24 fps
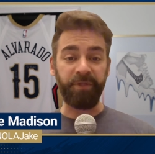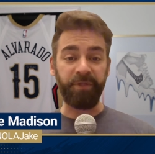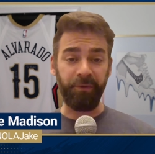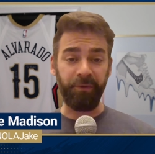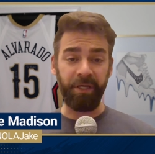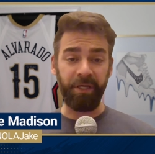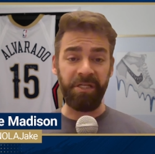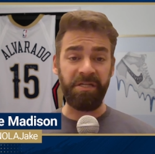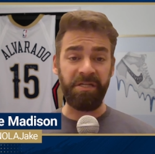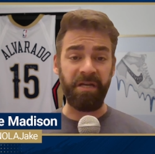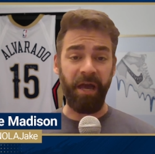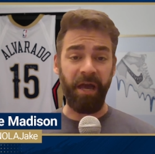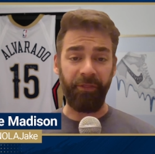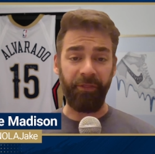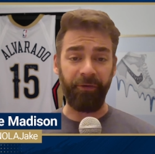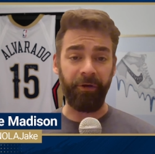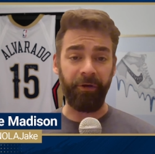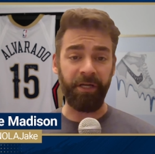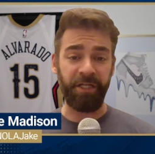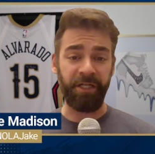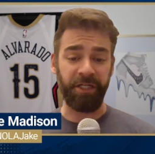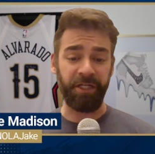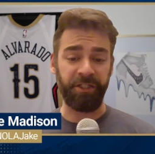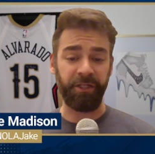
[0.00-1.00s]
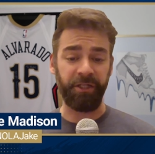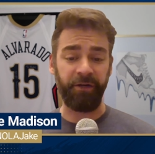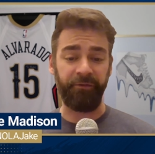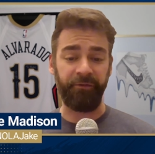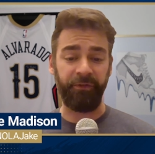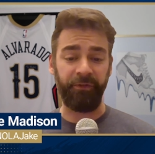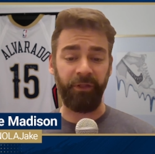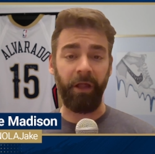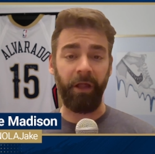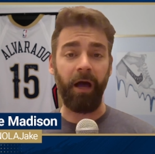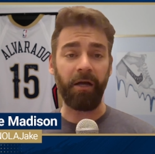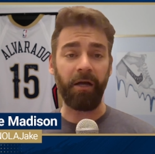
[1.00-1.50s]
to another edition of
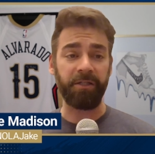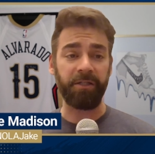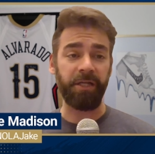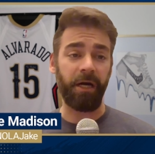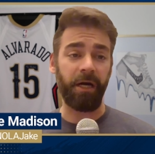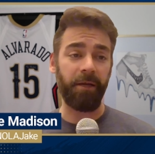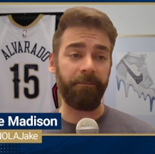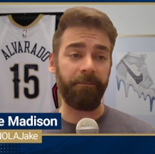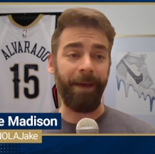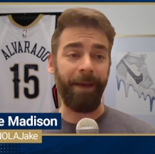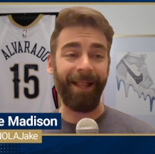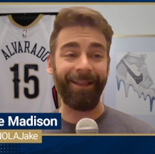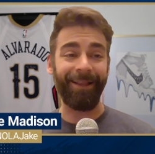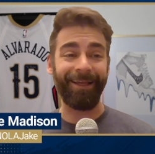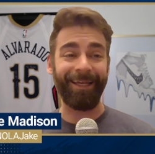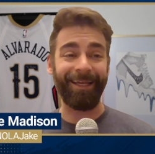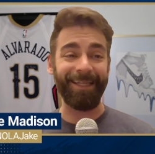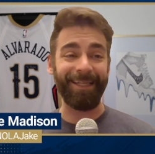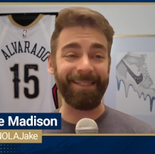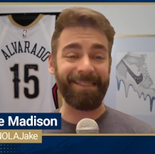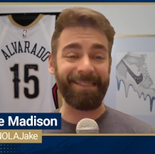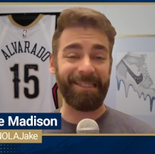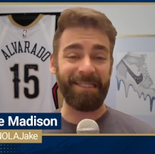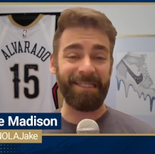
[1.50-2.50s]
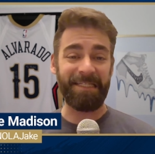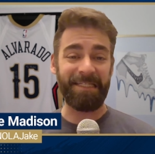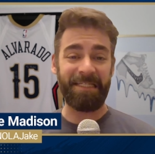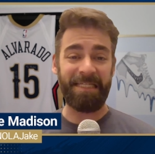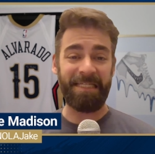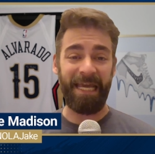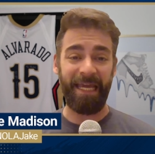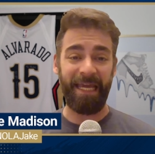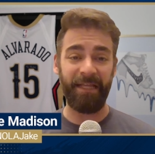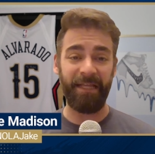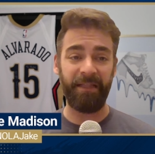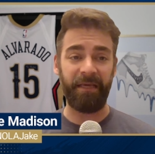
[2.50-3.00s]
Locked On Pelicans, the
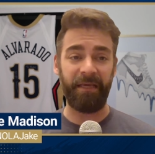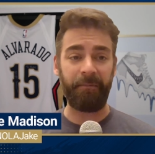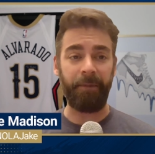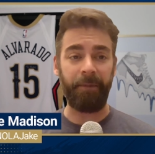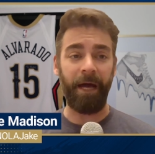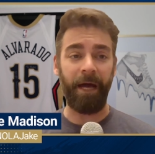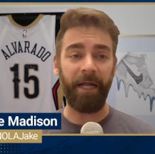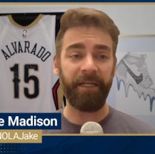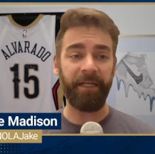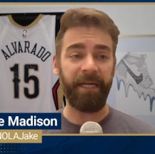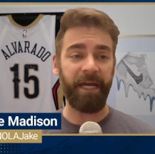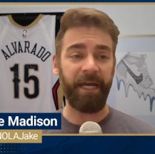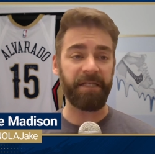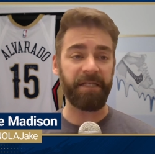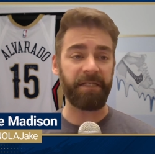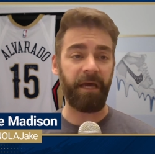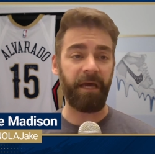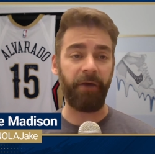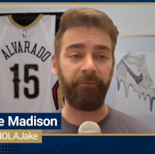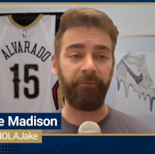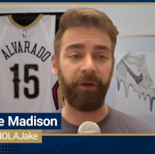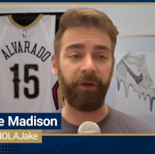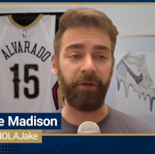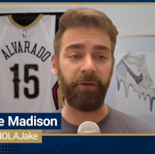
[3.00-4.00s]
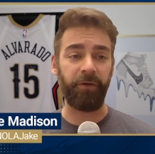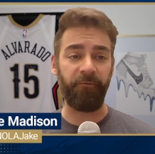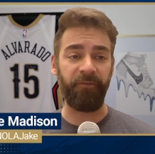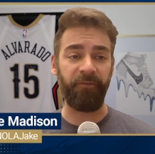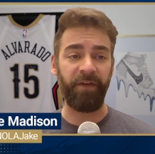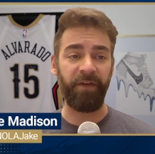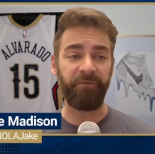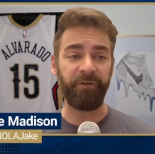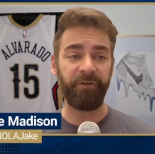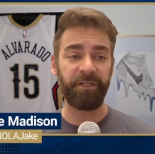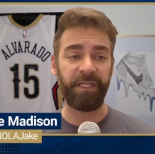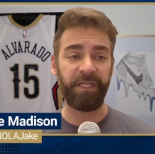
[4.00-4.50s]
daily podcast covering your
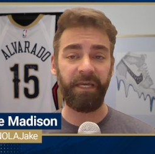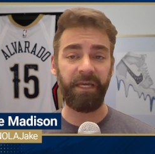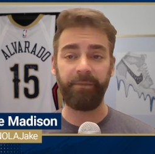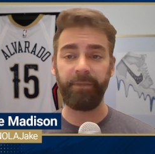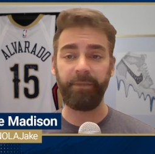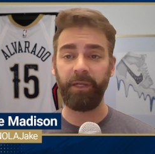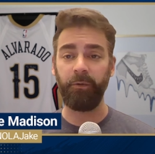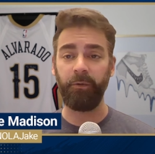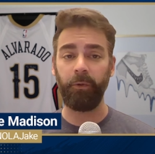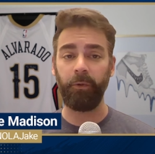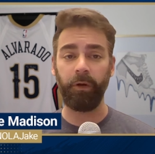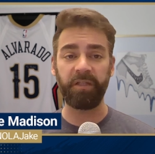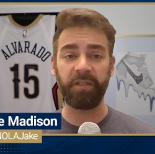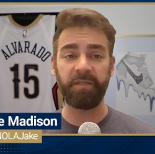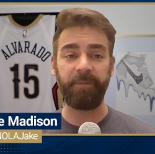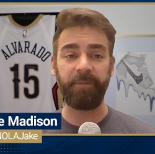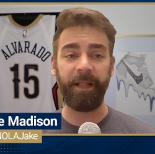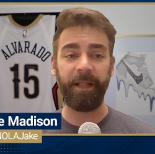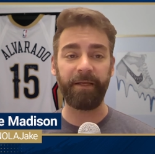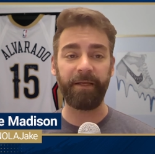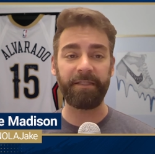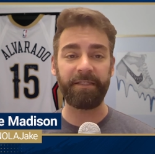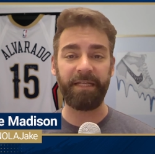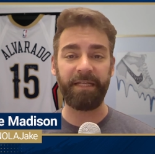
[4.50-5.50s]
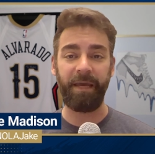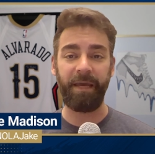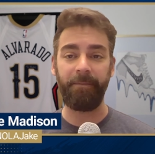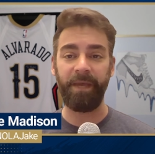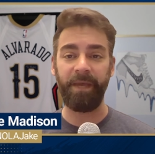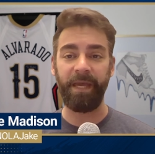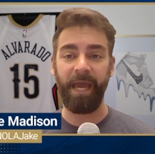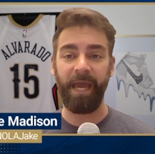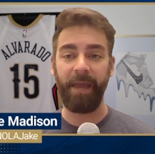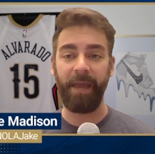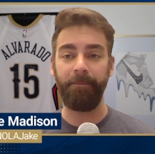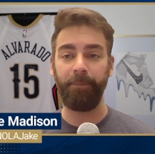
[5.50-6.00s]
favorite team, the New Orleans Pelicans and N
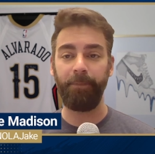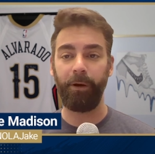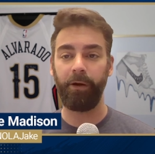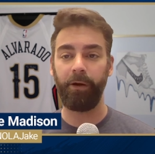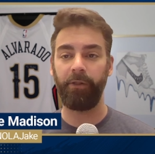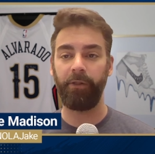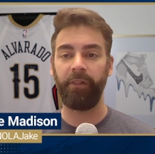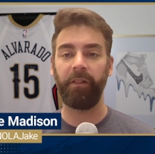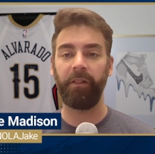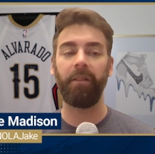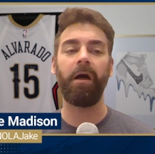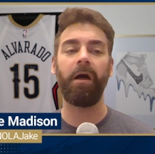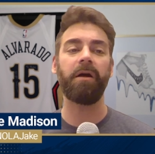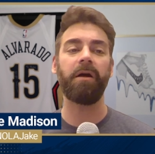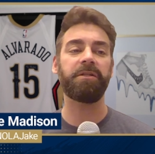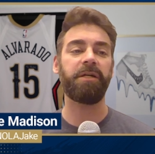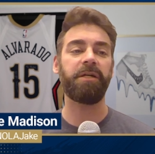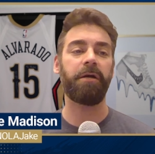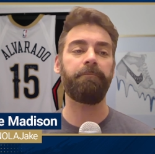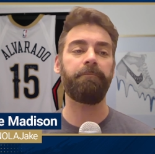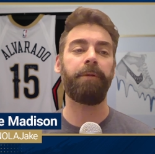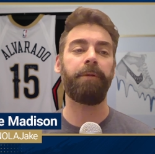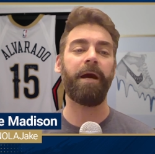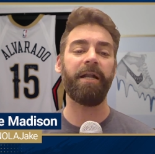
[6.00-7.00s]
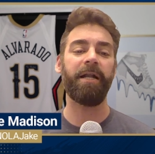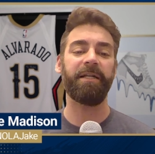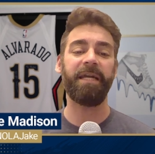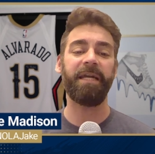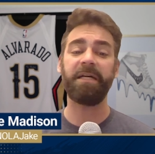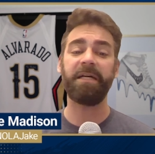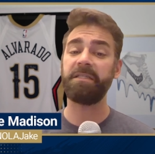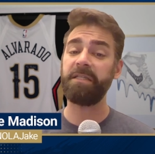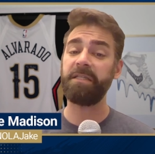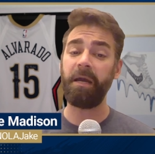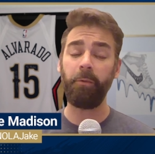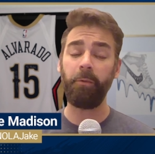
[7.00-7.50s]
B A, part of the Locked On
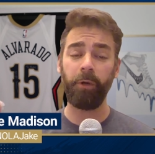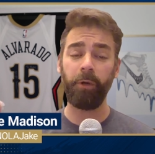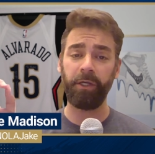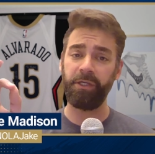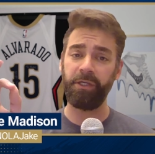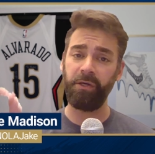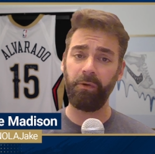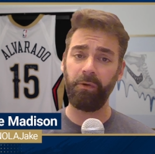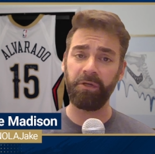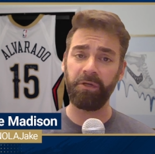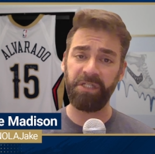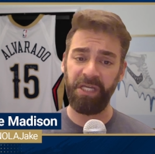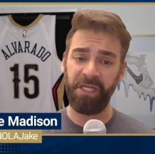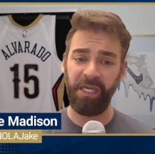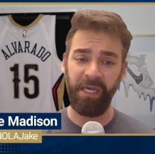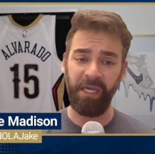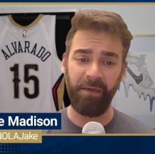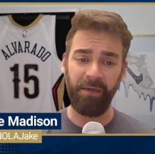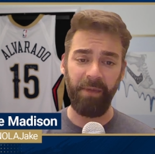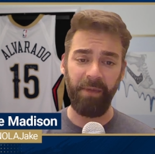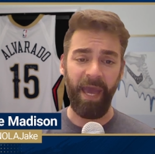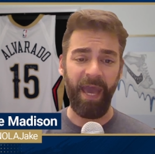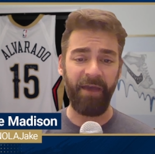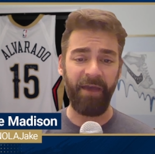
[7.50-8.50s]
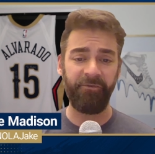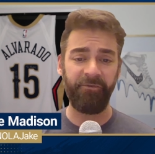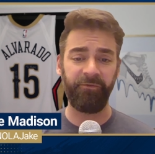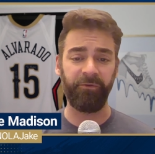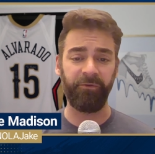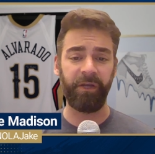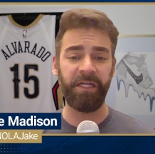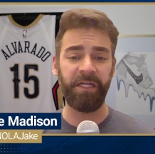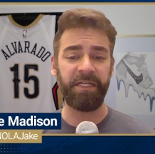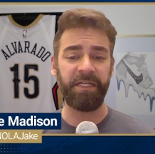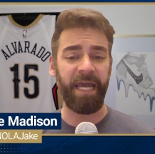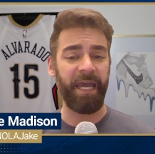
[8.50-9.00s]
Podcast Network, your team
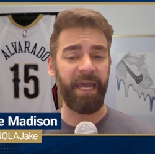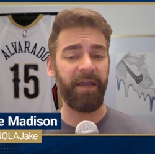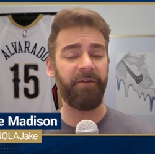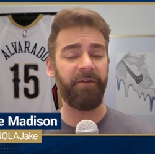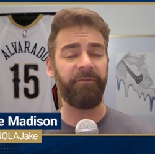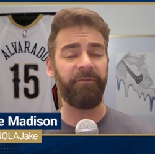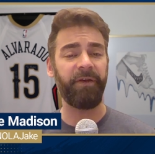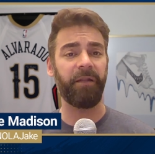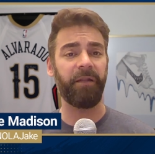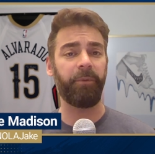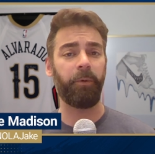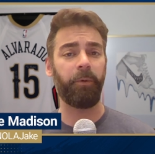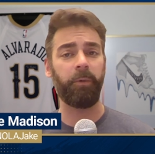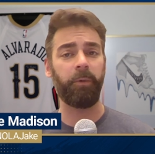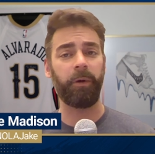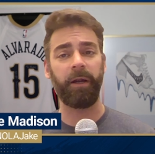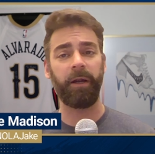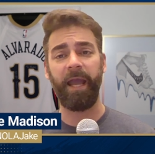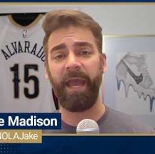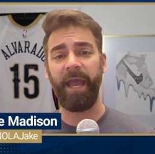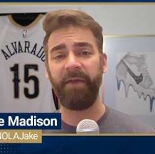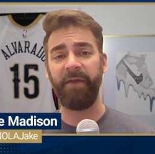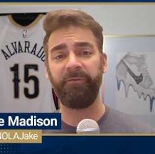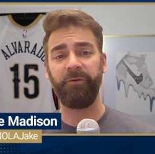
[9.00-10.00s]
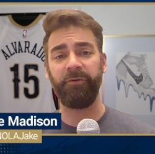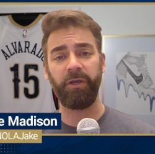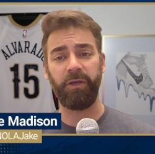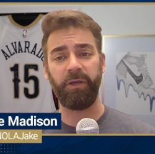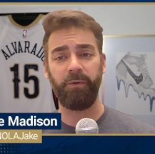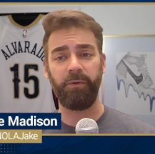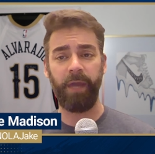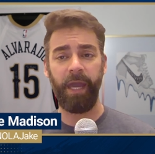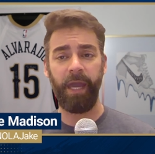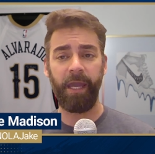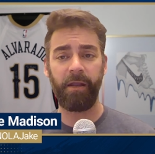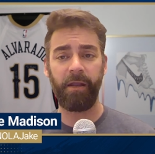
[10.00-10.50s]
every day, available wherever
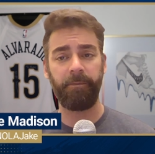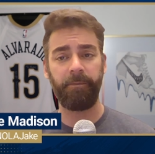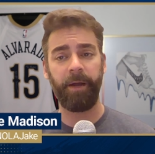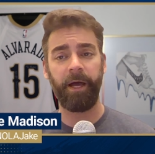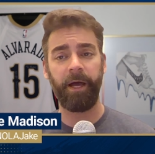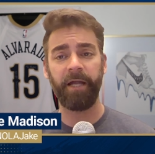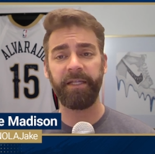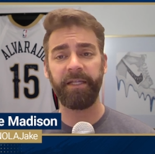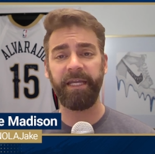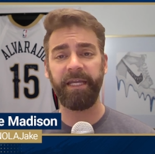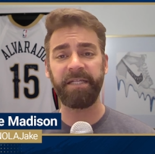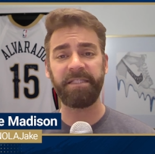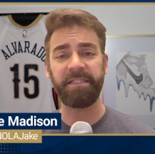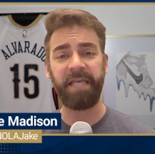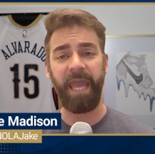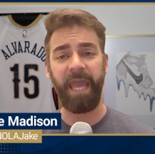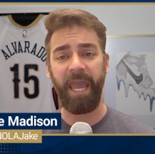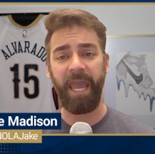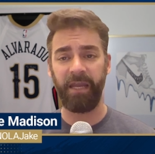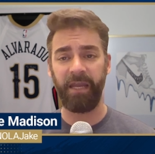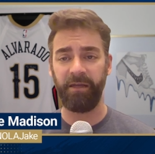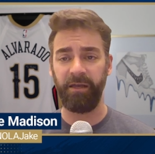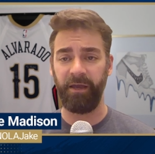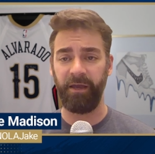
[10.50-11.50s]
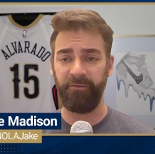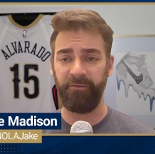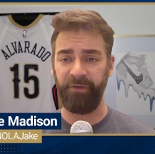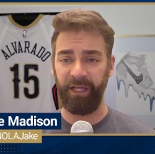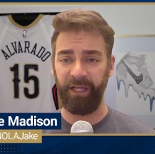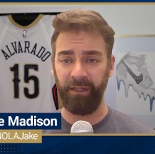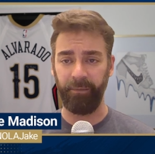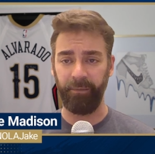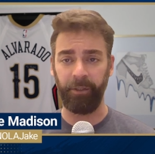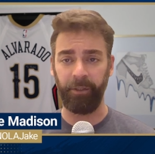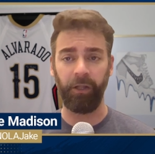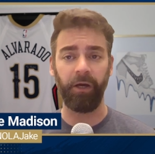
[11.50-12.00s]
you get your podcasts and
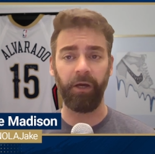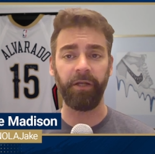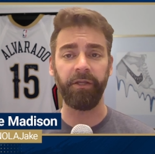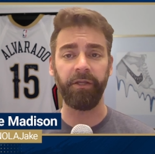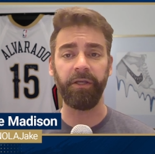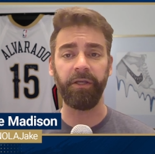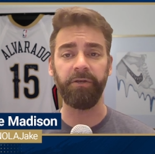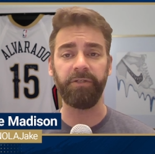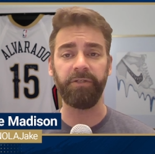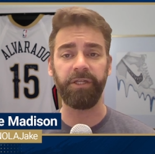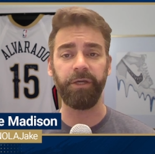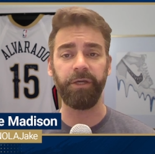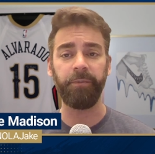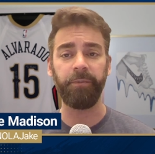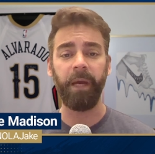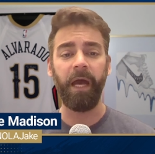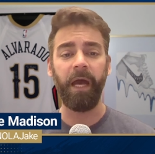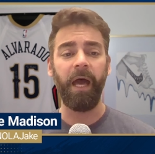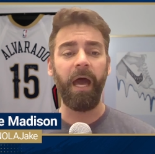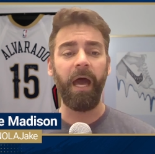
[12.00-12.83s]
available on YouTube.